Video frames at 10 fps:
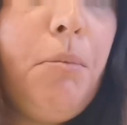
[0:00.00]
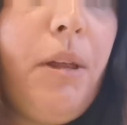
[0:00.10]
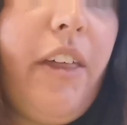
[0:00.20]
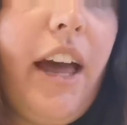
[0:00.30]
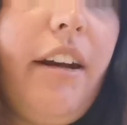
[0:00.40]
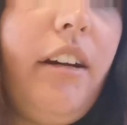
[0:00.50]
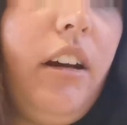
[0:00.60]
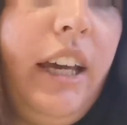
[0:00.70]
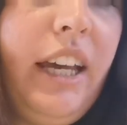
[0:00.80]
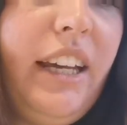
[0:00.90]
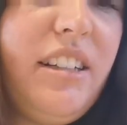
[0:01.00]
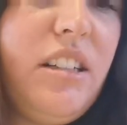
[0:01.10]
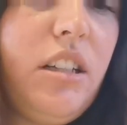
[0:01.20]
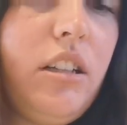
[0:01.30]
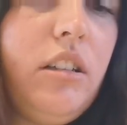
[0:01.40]
but then
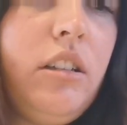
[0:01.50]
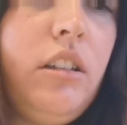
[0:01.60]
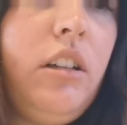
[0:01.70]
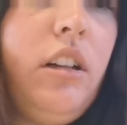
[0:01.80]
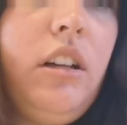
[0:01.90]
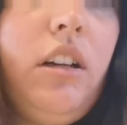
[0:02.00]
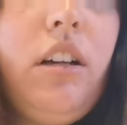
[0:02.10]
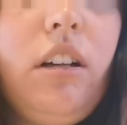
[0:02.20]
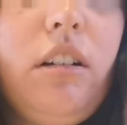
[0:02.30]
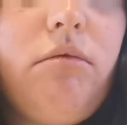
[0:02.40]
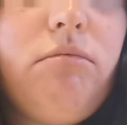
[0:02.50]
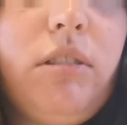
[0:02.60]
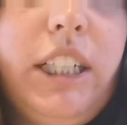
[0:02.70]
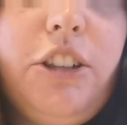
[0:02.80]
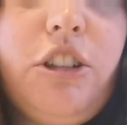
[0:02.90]
it
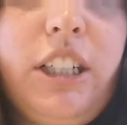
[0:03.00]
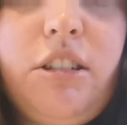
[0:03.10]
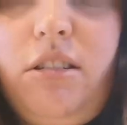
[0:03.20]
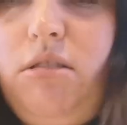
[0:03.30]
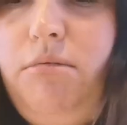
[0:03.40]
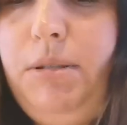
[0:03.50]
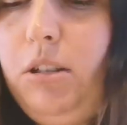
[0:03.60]
literally just